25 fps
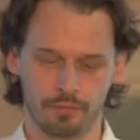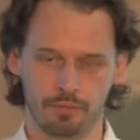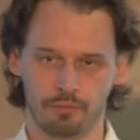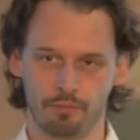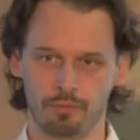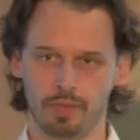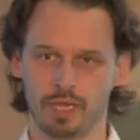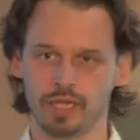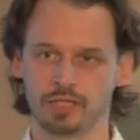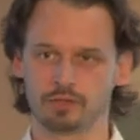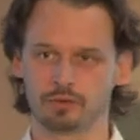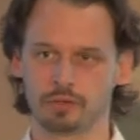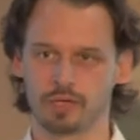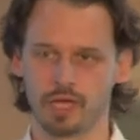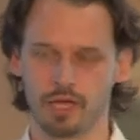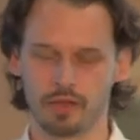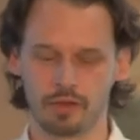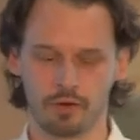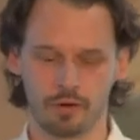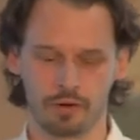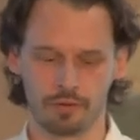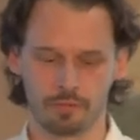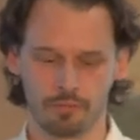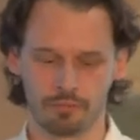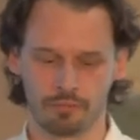play
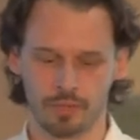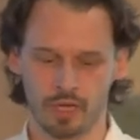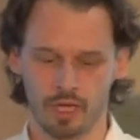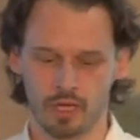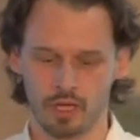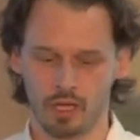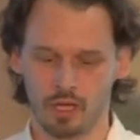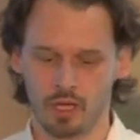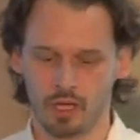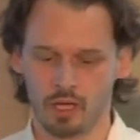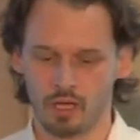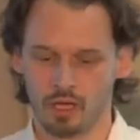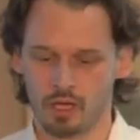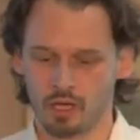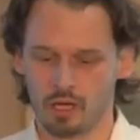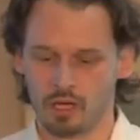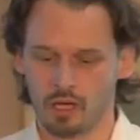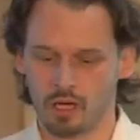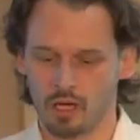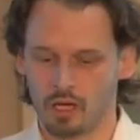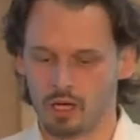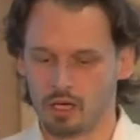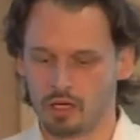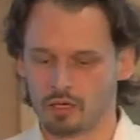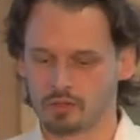together.
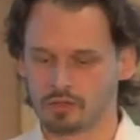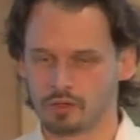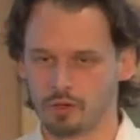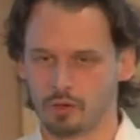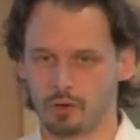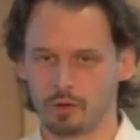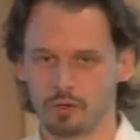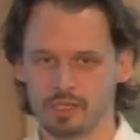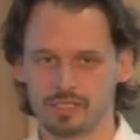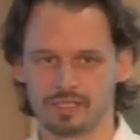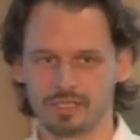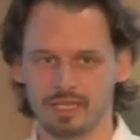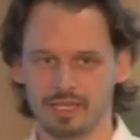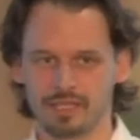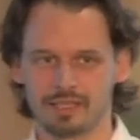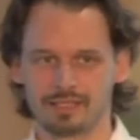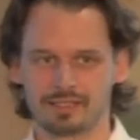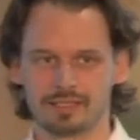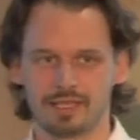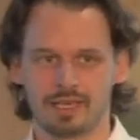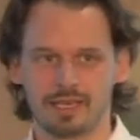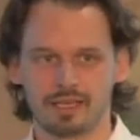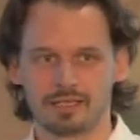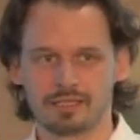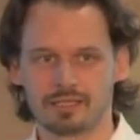So who is
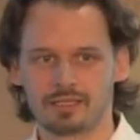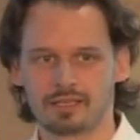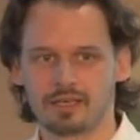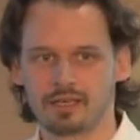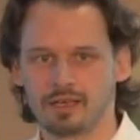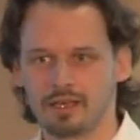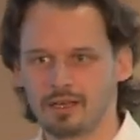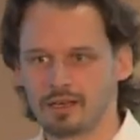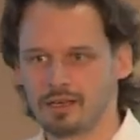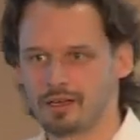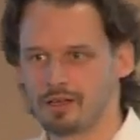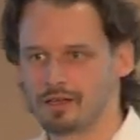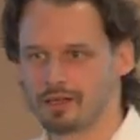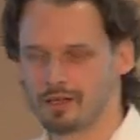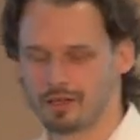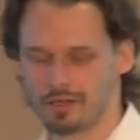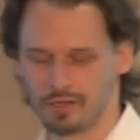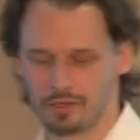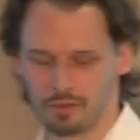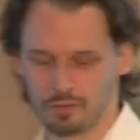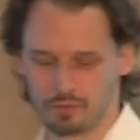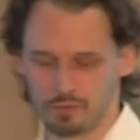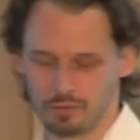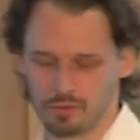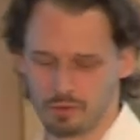Telestax?
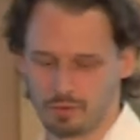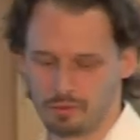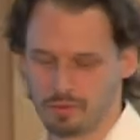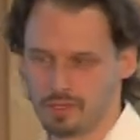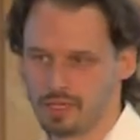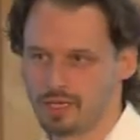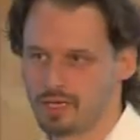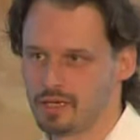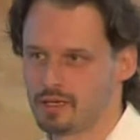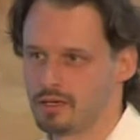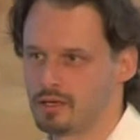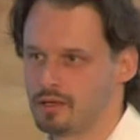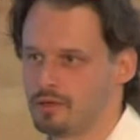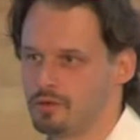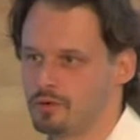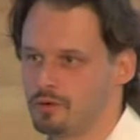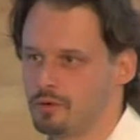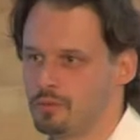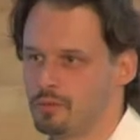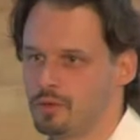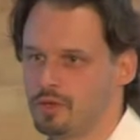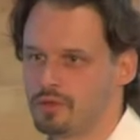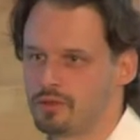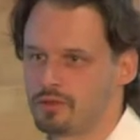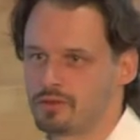You probably
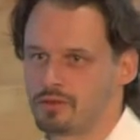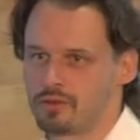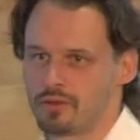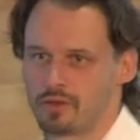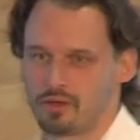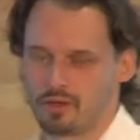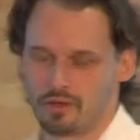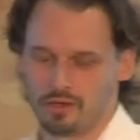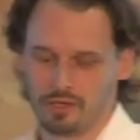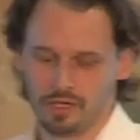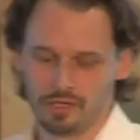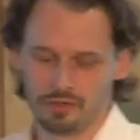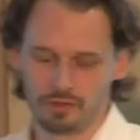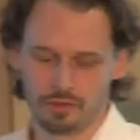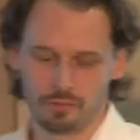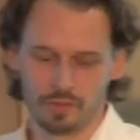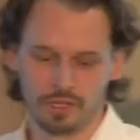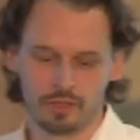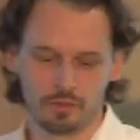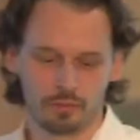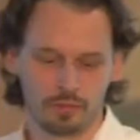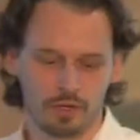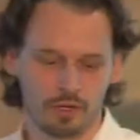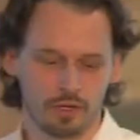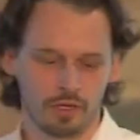know a little
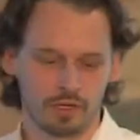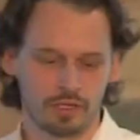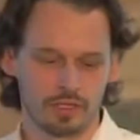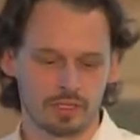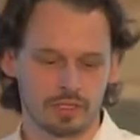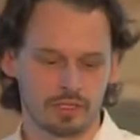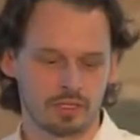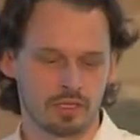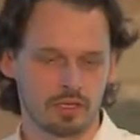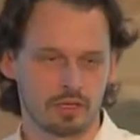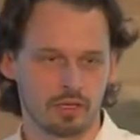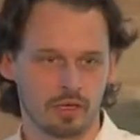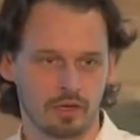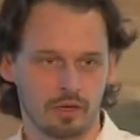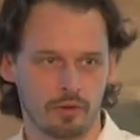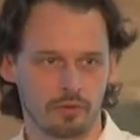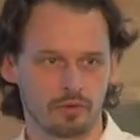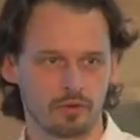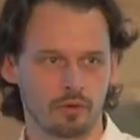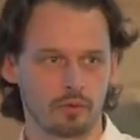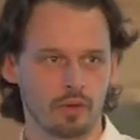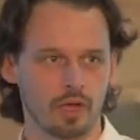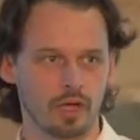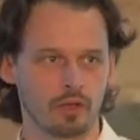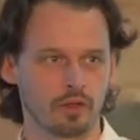bit about us.
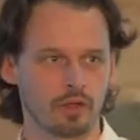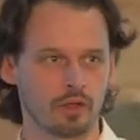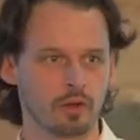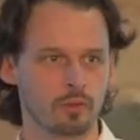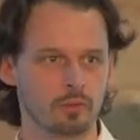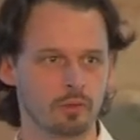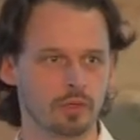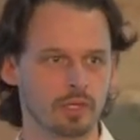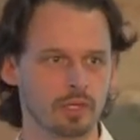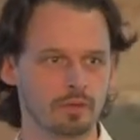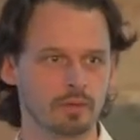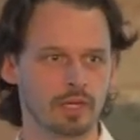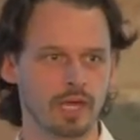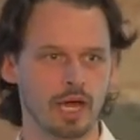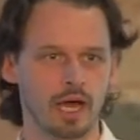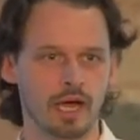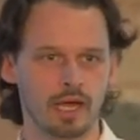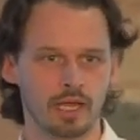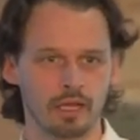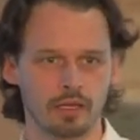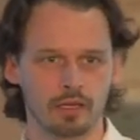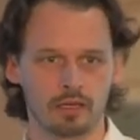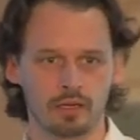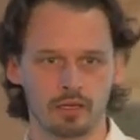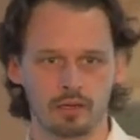So we are the company
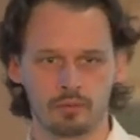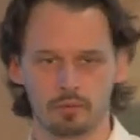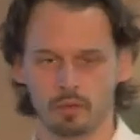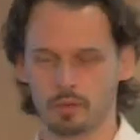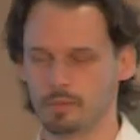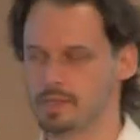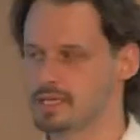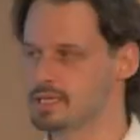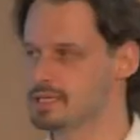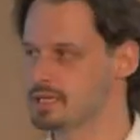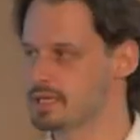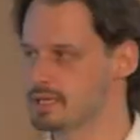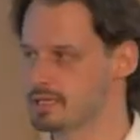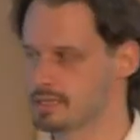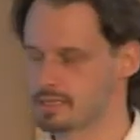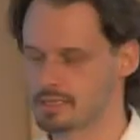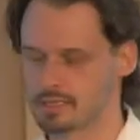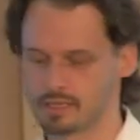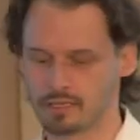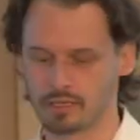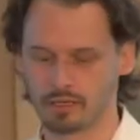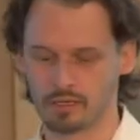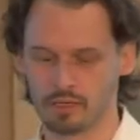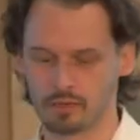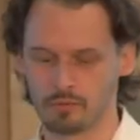behind
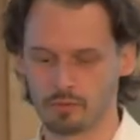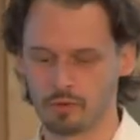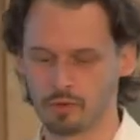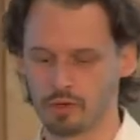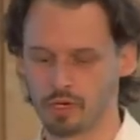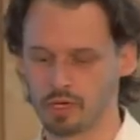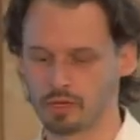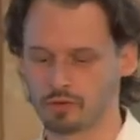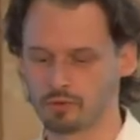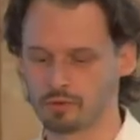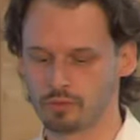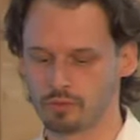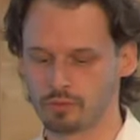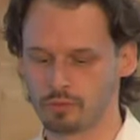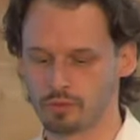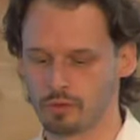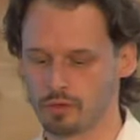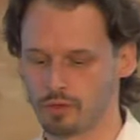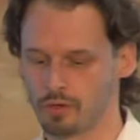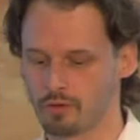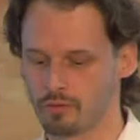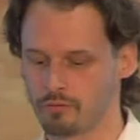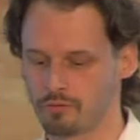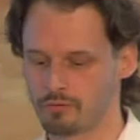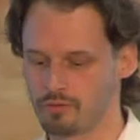MobiSense. I'm going
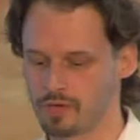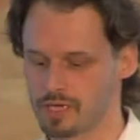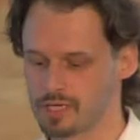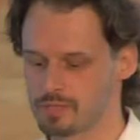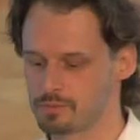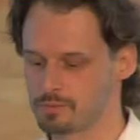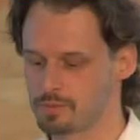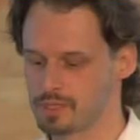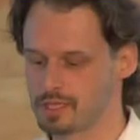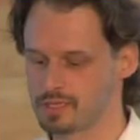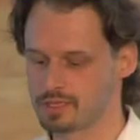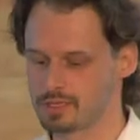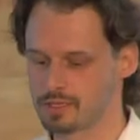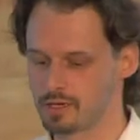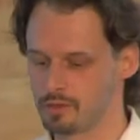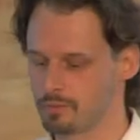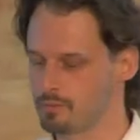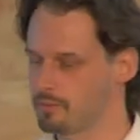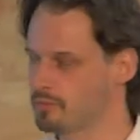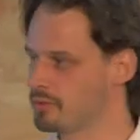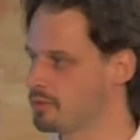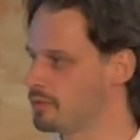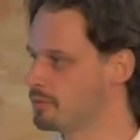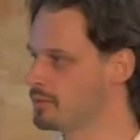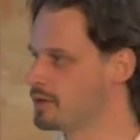to things speeds
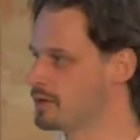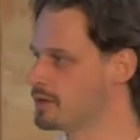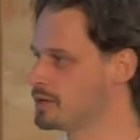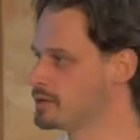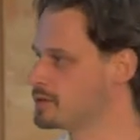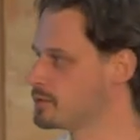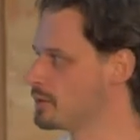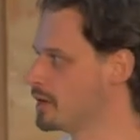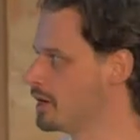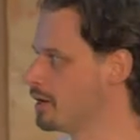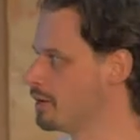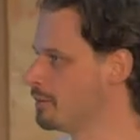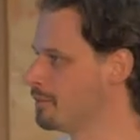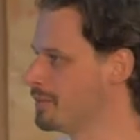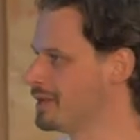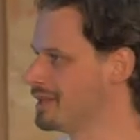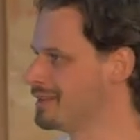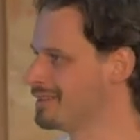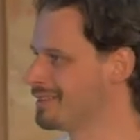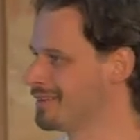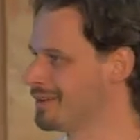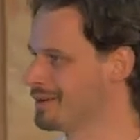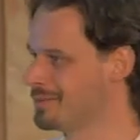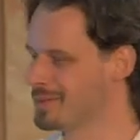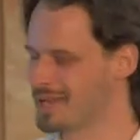up because we are a
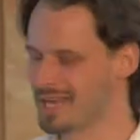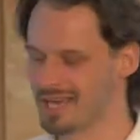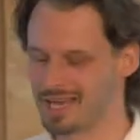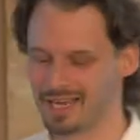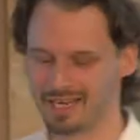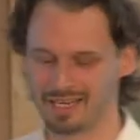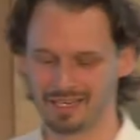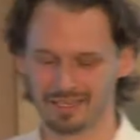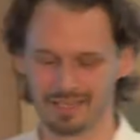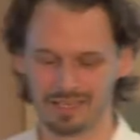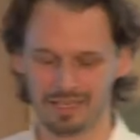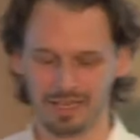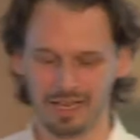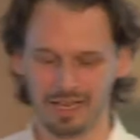bit behind.